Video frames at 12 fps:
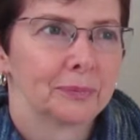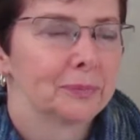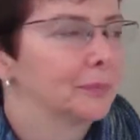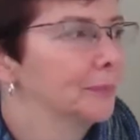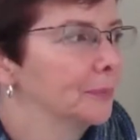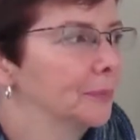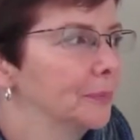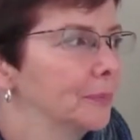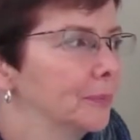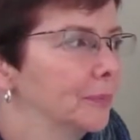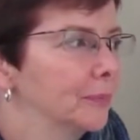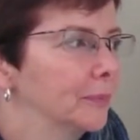
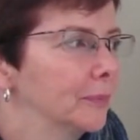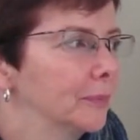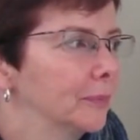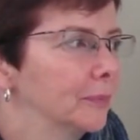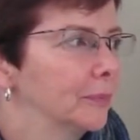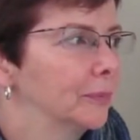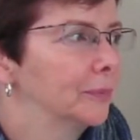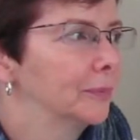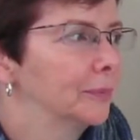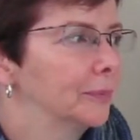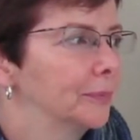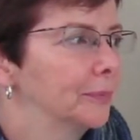
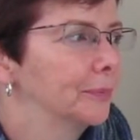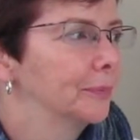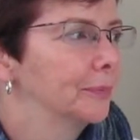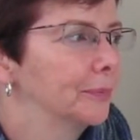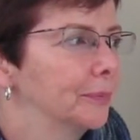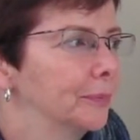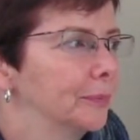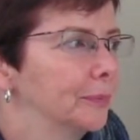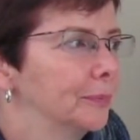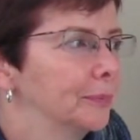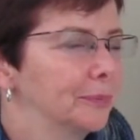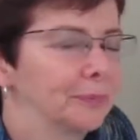
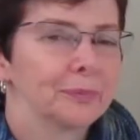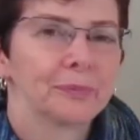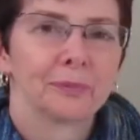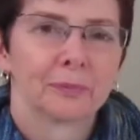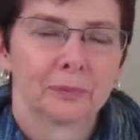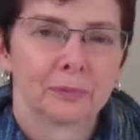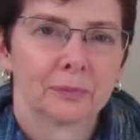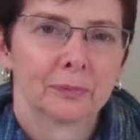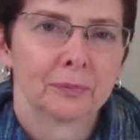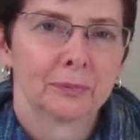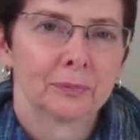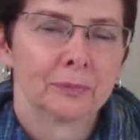
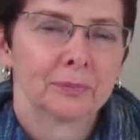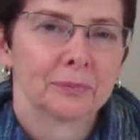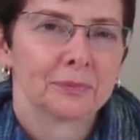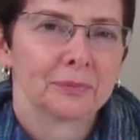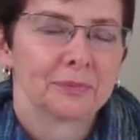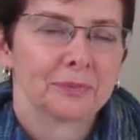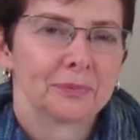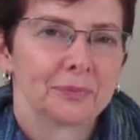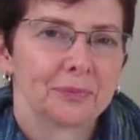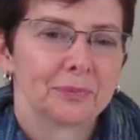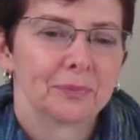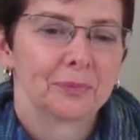
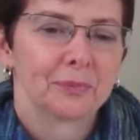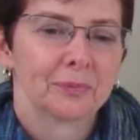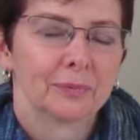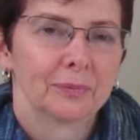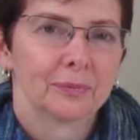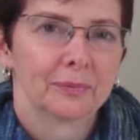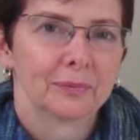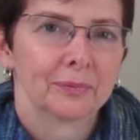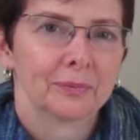This person isn't speaking.